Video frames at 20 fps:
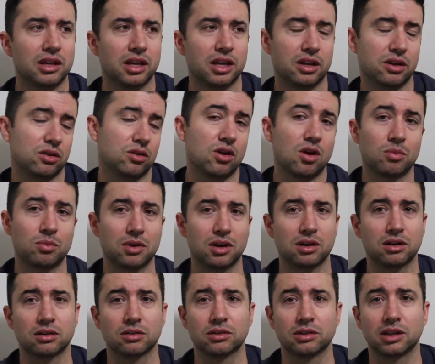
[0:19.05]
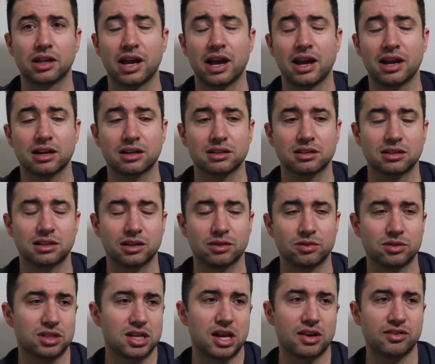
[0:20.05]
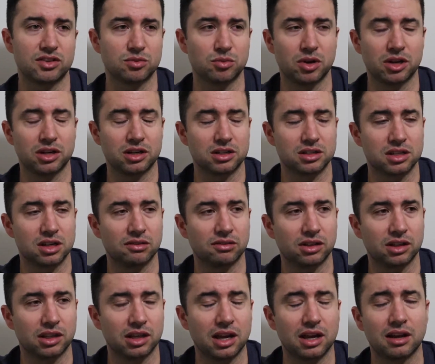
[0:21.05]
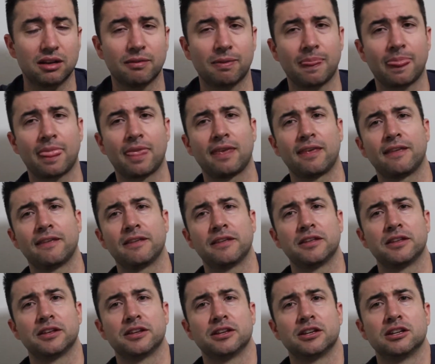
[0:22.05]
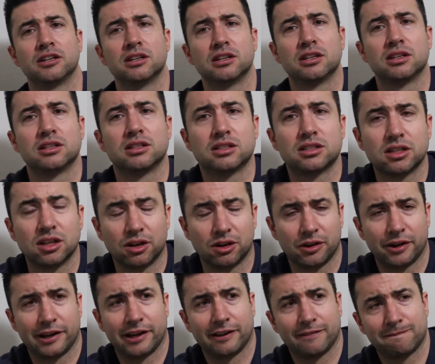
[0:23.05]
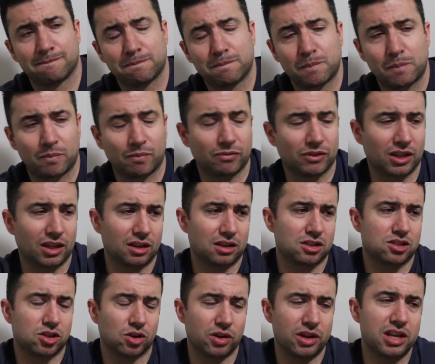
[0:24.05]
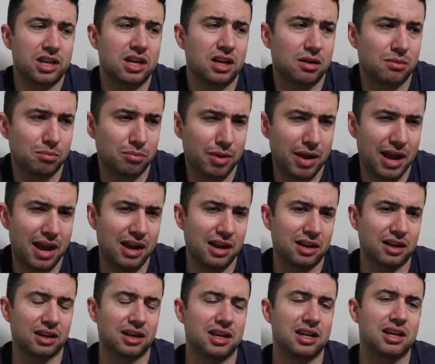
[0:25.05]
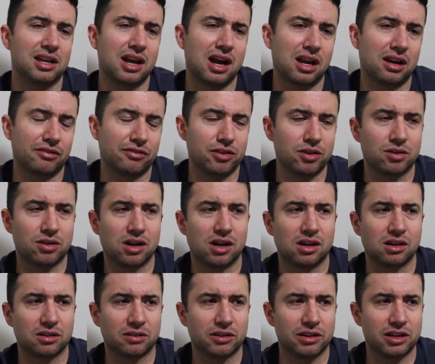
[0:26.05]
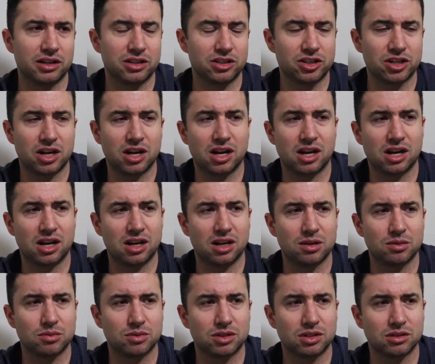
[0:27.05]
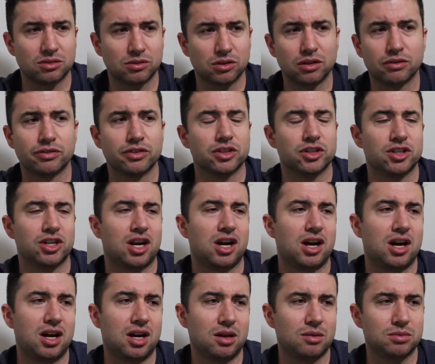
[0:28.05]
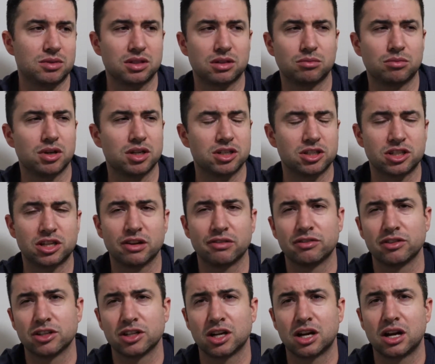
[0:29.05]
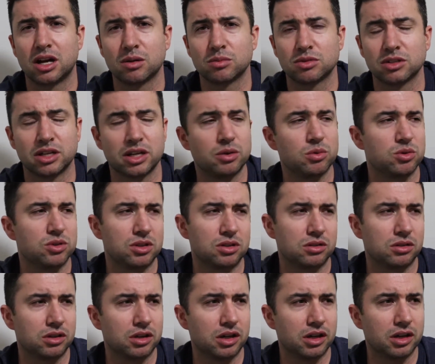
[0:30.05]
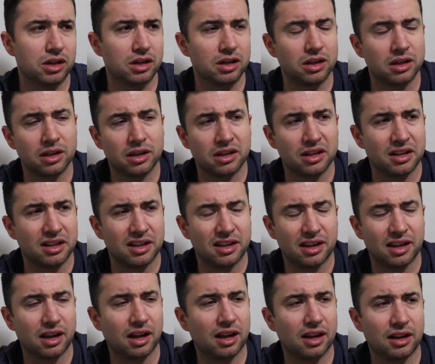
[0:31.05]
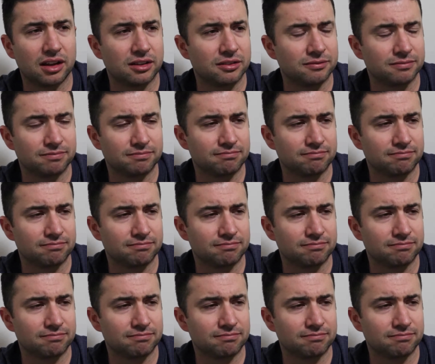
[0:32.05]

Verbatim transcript: He'd go up there to relax, and he'd save his money and stuff like that. So, uh, so he come back, and he got a few concrete jobs and roofing jobs and a bunch of different jobs, and he was doing good. Uh,